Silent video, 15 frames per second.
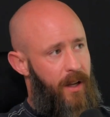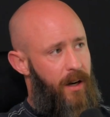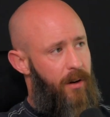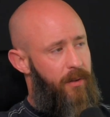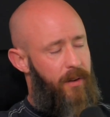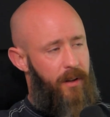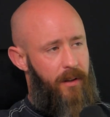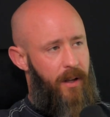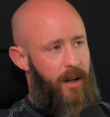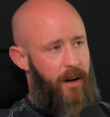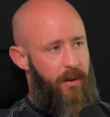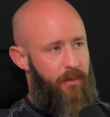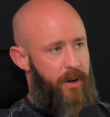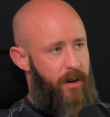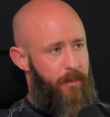I
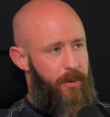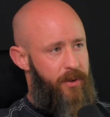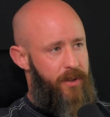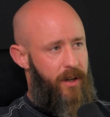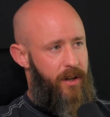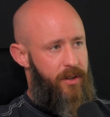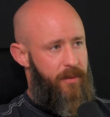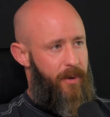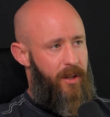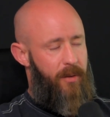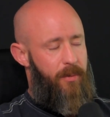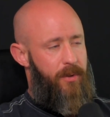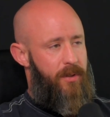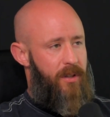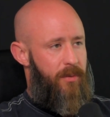didn't read a percentage about
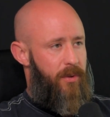the placebo